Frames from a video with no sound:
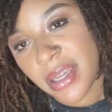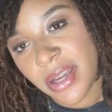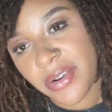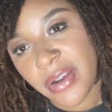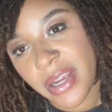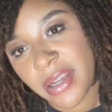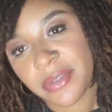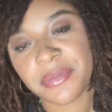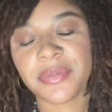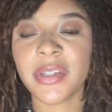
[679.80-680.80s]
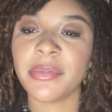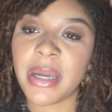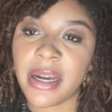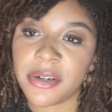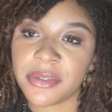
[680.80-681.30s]
All right, I'm
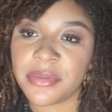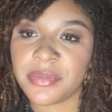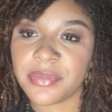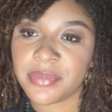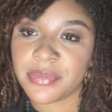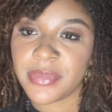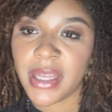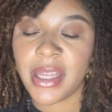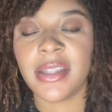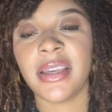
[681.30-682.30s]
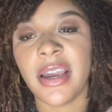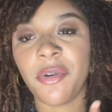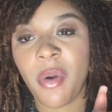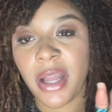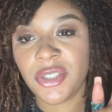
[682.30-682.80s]
out. And yeah,
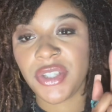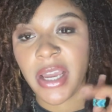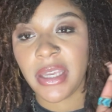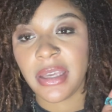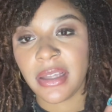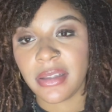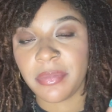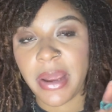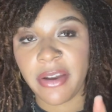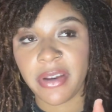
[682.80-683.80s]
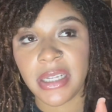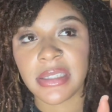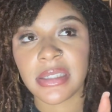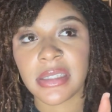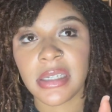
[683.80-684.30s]
watch Jackie Hill
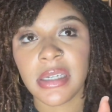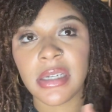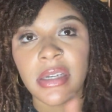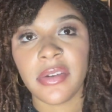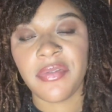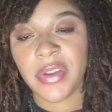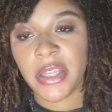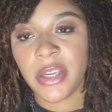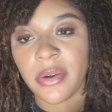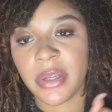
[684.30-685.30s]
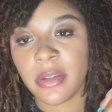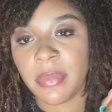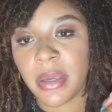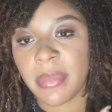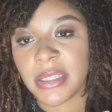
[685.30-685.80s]
Perry's video. It'll
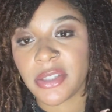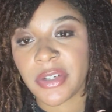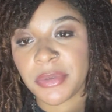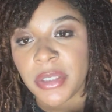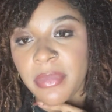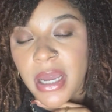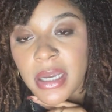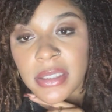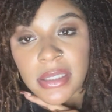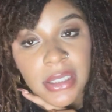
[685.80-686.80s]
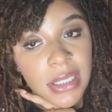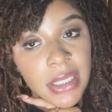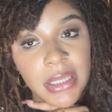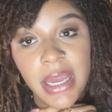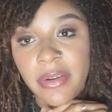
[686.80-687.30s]
be in my description box.
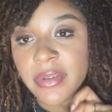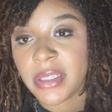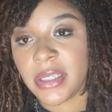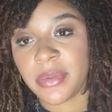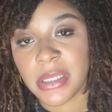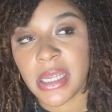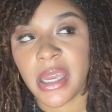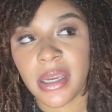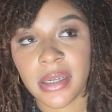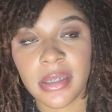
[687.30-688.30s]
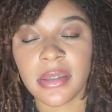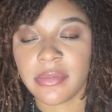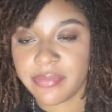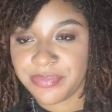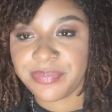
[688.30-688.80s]
That really was like,
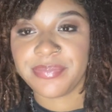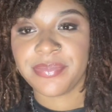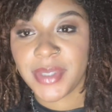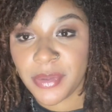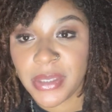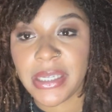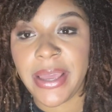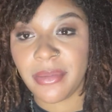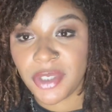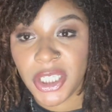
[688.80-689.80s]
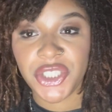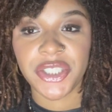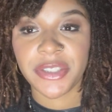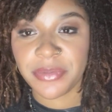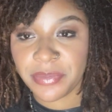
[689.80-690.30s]
it was a game
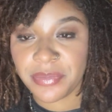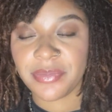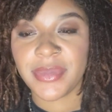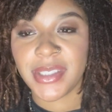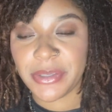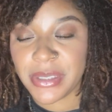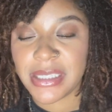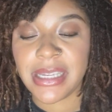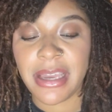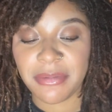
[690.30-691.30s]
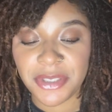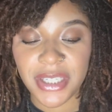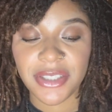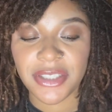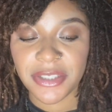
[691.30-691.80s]
changer. It was a game
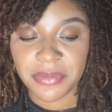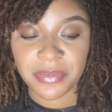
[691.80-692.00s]
changer.